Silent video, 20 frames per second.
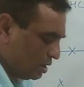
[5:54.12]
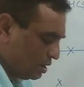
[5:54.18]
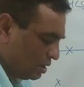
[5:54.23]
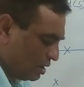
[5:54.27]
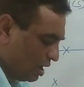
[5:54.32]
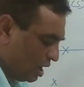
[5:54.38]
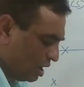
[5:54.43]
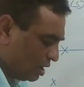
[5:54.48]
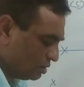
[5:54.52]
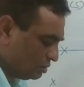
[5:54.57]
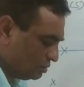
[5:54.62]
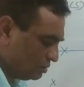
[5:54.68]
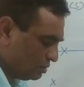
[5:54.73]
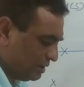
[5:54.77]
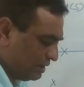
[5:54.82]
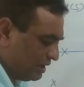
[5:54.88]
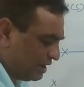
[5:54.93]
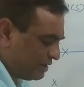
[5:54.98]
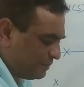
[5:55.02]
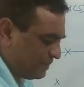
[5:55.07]
Now
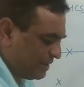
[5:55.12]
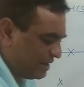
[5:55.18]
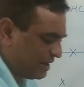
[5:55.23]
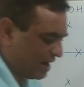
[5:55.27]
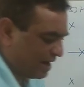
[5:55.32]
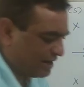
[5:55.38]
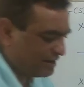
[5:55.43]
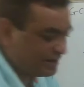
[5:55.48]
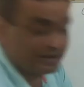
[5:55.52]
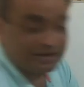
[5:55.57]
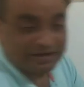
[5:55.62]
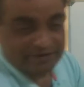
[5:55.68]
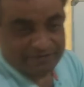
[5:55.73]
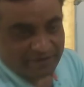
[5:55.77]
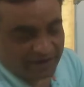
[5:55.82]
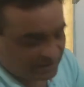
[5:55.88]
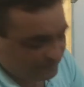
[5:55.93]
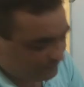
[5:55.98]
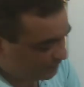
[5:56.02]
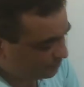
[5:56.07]
let me
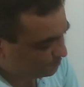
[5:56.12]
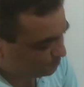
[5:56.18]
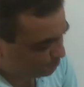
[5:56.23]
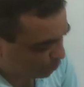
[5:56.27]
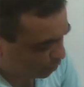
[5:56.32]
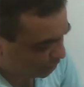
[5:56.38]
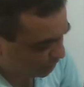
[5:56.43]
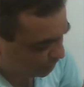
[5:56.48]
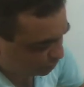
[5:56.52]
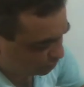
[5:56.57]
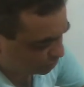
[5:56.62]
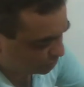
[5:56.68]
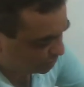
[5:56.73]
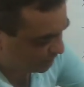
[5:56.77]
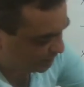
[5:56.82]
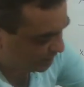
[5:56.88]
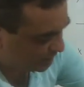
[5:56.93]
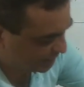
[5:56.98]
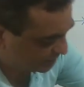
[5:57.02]
identify one point on the real